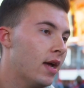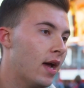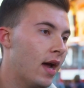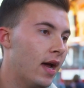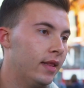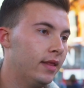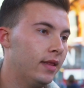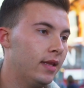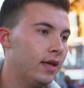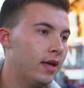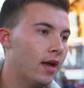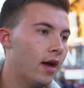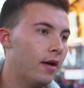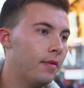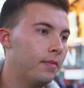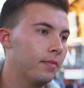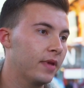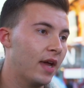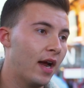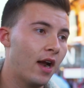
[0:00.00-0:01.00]
and the
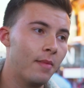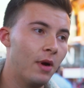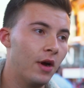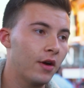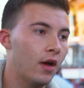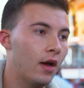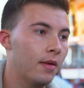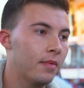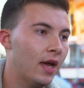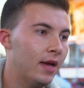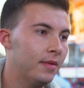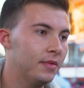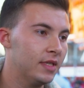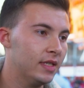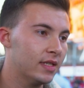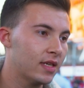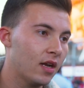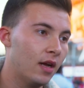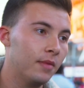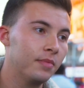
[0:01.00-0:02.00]
um, Carabao Cup games,
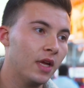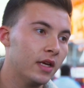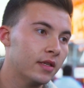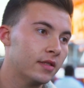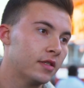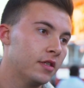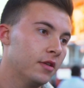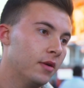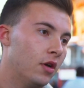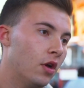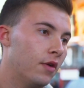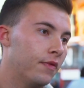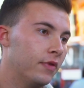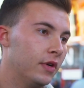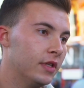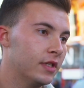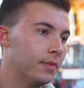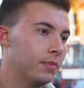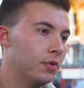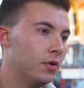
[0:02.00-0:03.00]
this club does do a lot for
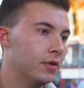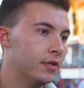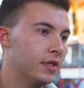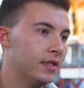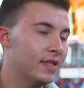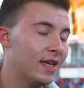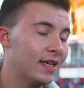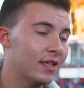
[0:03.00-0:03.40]
the supporters.